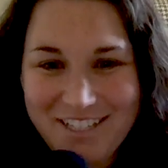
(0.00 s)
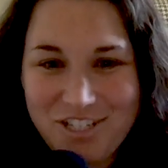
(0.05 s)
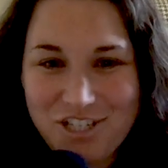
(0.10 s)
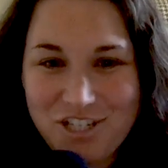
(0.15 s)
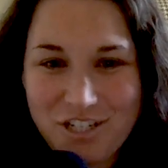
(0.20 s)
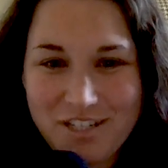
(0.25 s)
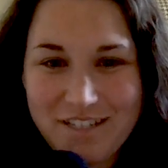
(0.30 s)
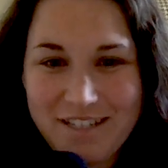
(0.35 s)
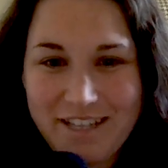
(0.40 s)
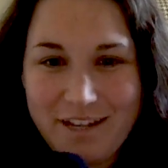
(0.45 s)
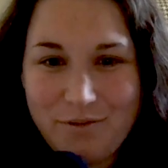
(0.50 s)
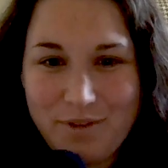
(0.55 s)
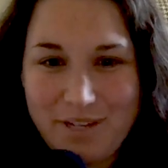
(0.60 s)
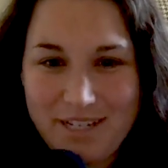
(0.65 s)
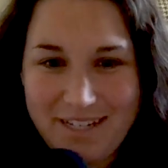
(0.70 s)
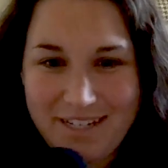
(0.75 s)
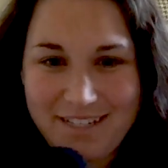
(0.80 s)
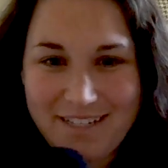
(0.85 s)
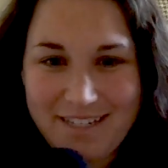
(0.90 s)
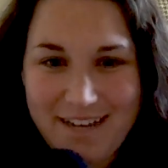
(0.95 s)
just like we
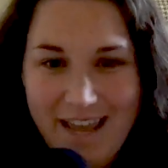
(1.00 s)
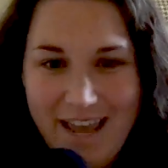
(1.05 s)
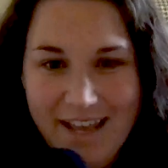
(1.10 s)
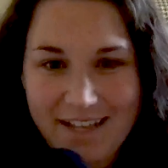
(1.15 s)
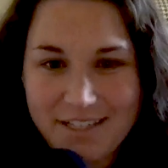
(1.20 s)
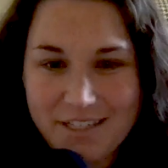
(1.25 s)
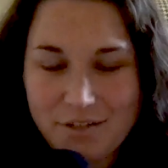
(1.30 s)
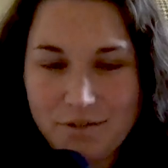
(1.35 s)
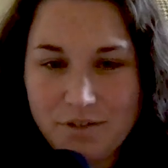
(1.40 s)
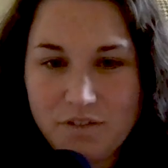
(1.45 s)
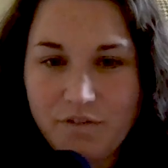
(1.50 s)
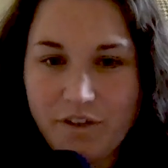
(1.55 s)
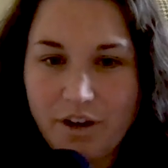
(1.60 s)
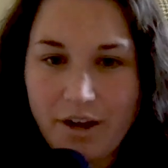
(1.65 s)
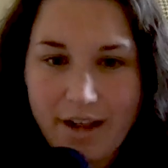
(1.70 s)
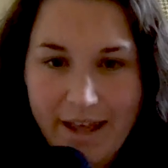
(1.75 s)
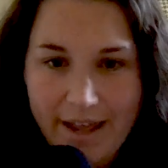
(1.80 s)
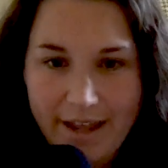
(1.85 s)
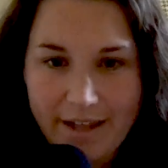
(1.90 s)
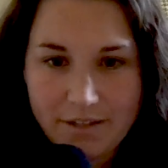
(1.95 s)
did today. So, it's
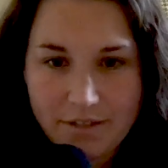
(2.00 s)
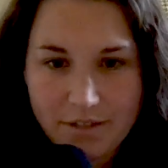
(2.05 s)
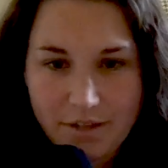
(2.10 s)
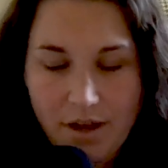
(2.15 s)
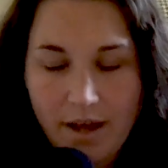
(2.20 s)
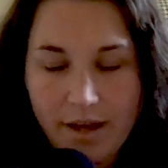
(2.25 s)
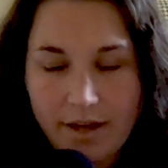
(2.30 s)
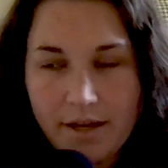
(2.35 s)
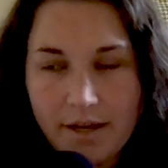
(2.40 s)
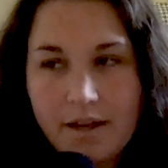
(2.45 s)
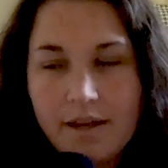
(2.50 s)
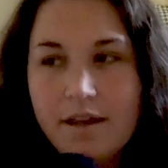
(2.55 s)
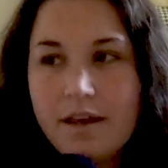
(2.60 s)
very hands on.